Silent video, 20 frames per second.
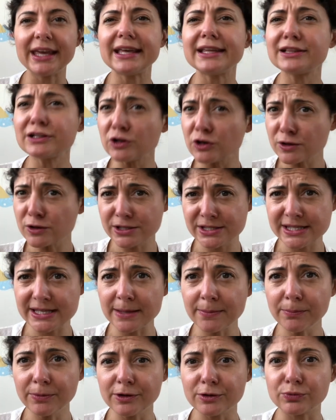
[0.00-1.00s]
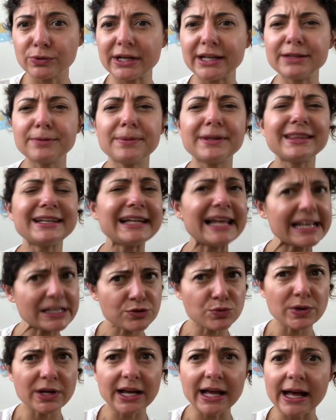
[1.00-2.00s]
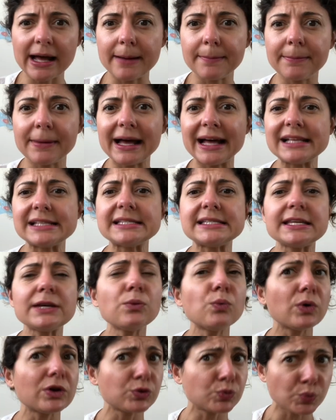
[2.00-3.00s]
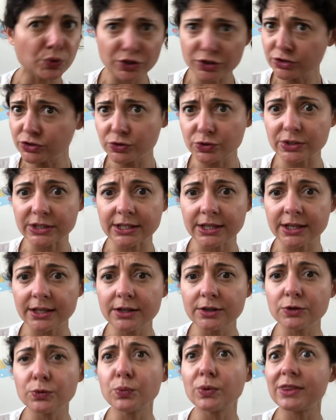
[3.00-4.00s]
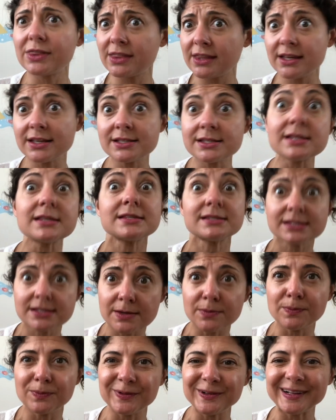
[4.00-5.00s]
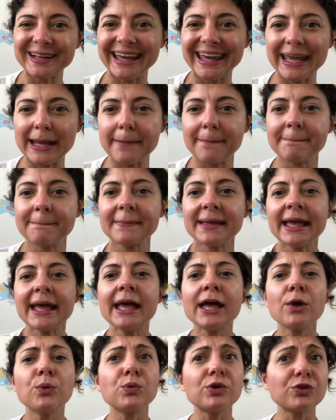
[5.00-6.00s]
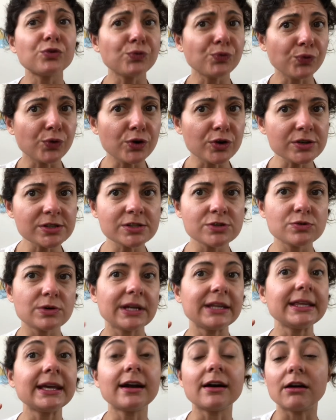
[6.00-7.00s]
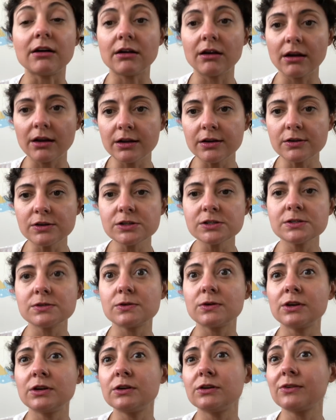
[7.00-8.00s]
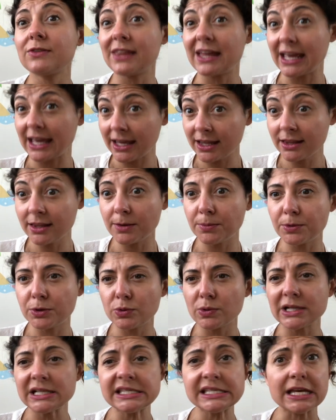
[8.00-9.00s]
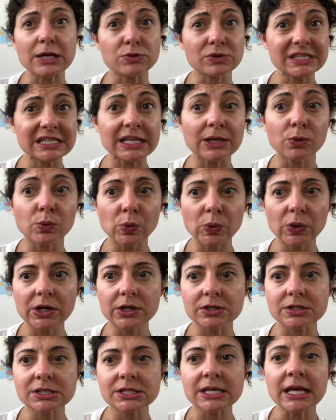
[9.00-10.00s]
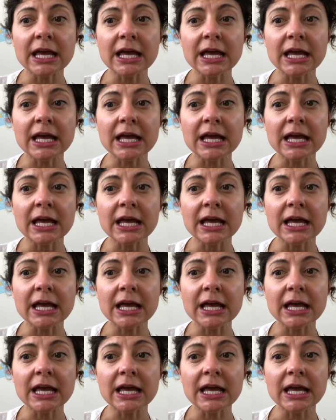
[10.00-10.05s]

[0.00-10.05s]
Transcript: it looks simple, right? But let's recap and see what we're doing here with this simple game. We're first training our ears to hear the individual sounds in words,